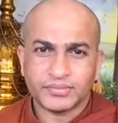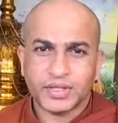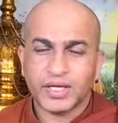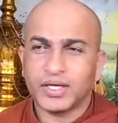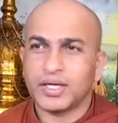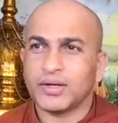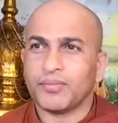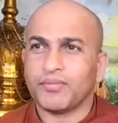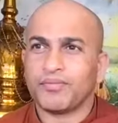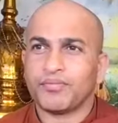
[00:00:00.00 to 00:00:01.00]
And
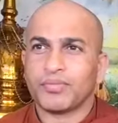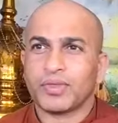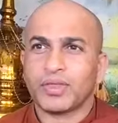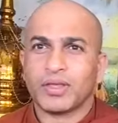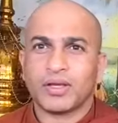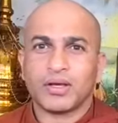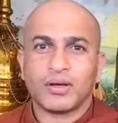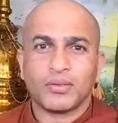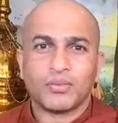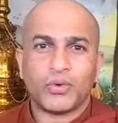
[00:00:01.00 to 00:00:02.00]
uh,
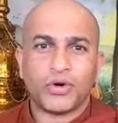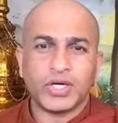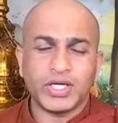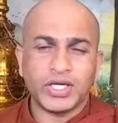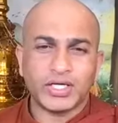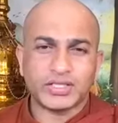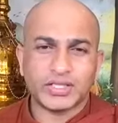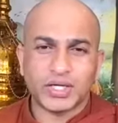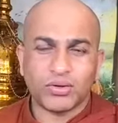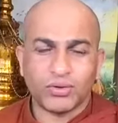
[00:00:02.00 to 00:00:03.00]
40 years
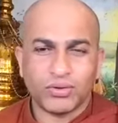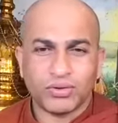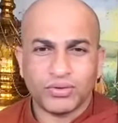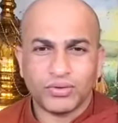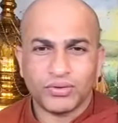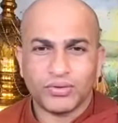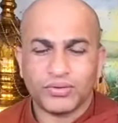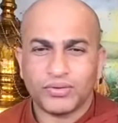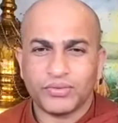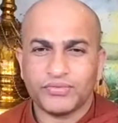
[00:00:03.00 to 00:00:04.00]
ago,
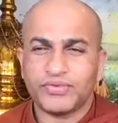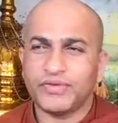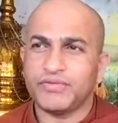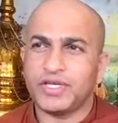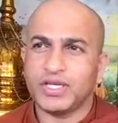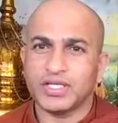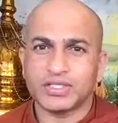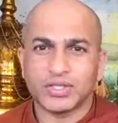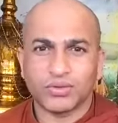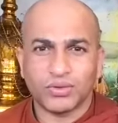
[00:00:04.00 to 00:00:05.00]
50
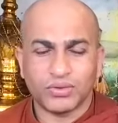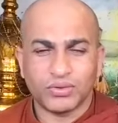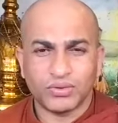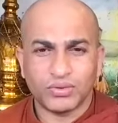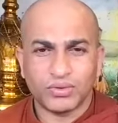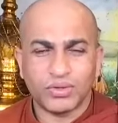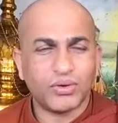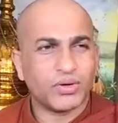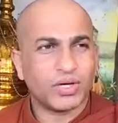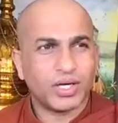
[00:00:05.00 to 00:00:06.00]
years ago,
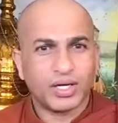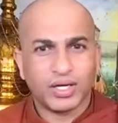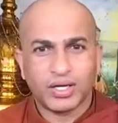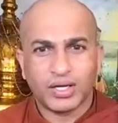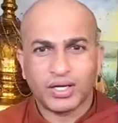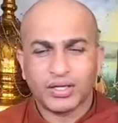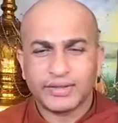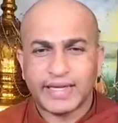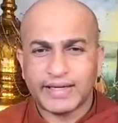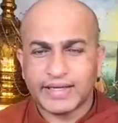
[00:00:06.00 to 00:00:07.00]
look,
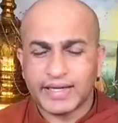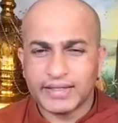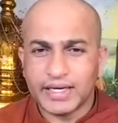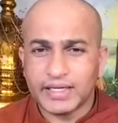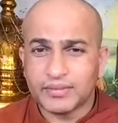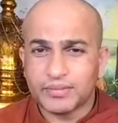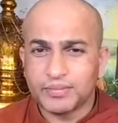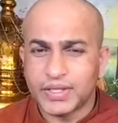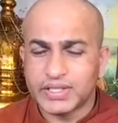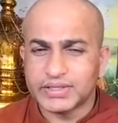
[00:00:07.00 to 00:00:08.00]
that, that
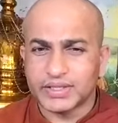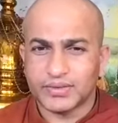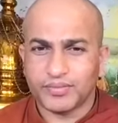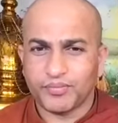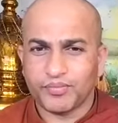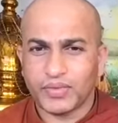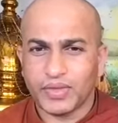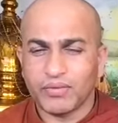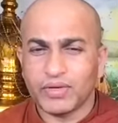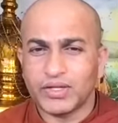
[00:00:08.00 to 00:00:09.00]
person,
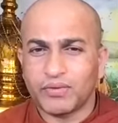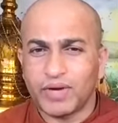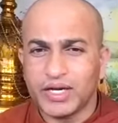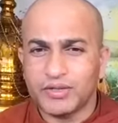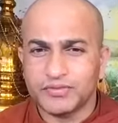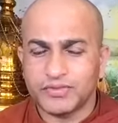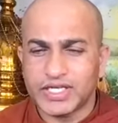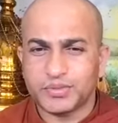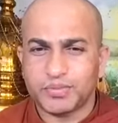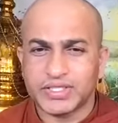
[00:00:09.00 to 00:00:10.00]
even the vice,
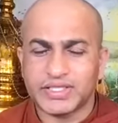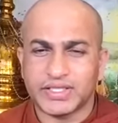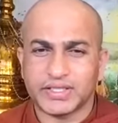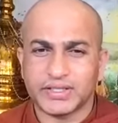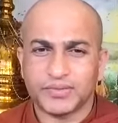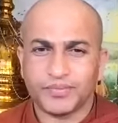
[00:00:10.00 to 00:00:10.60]
vice president,